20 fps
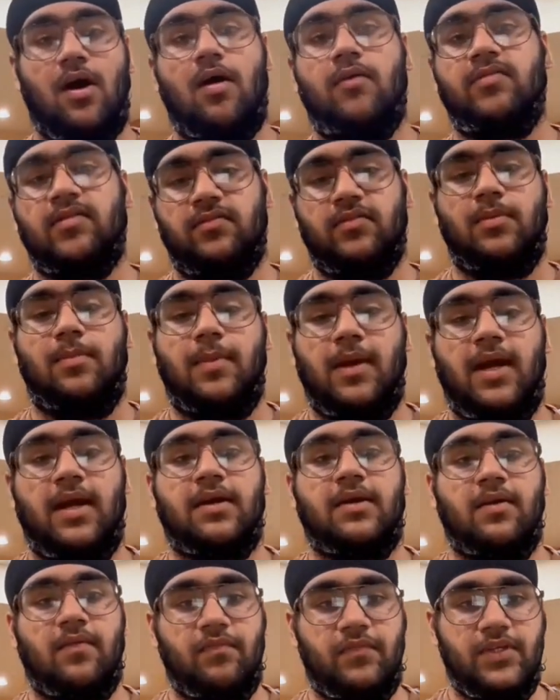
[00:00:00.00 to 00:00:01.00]
off of the back
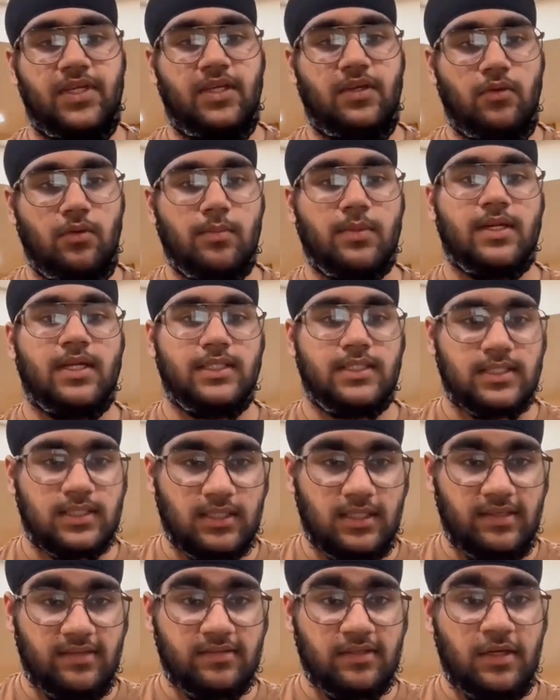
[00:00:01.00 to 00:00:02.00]
of dehumanized
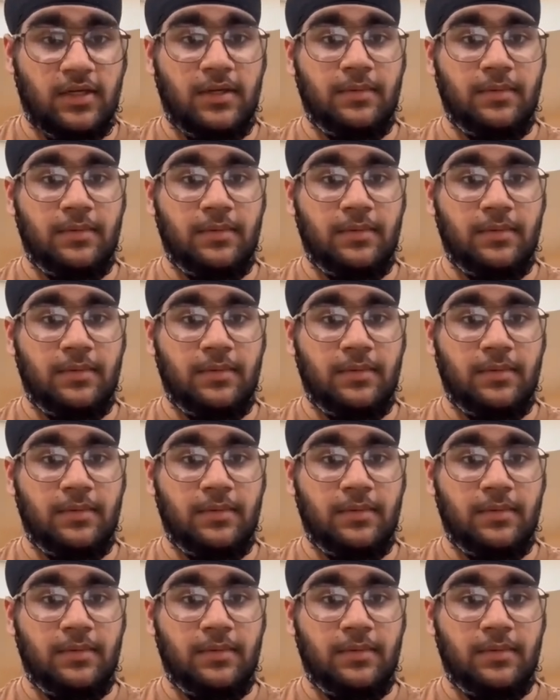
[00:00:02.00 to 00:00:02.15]
slaves.